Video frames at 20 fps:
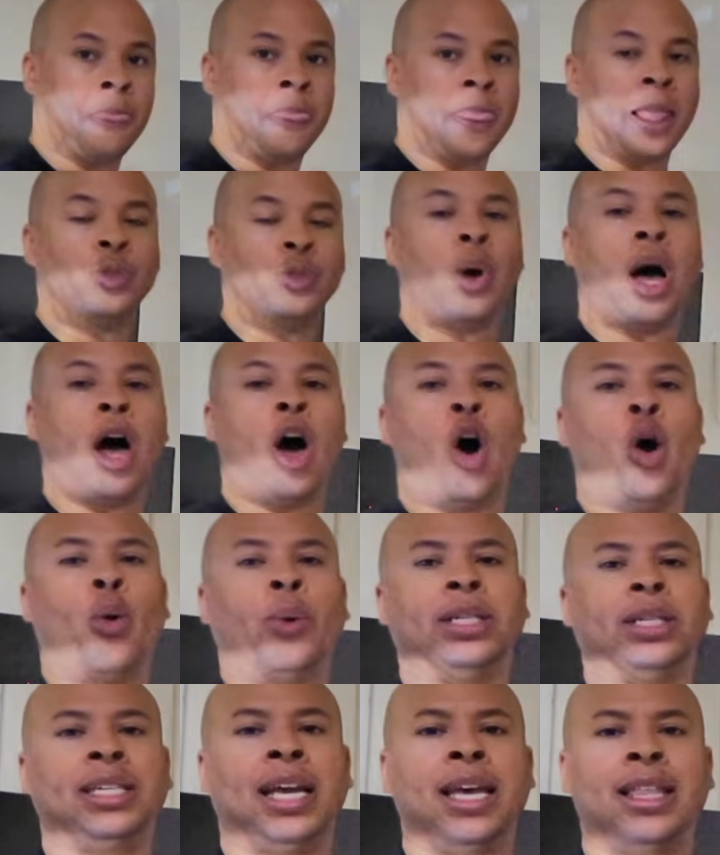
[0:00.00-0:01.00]
That's why I
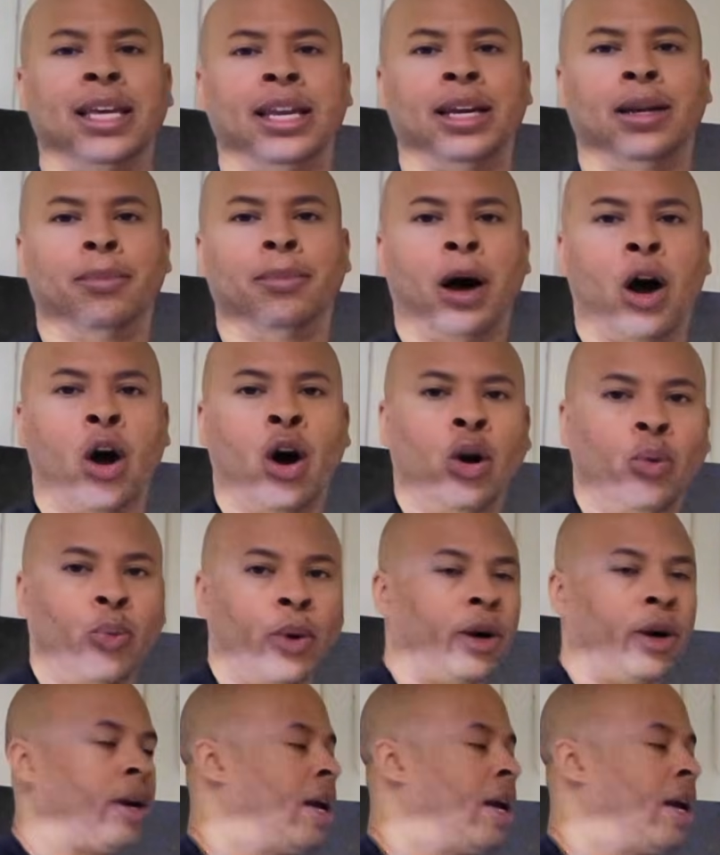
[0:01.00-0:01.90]
always say that in my artwork.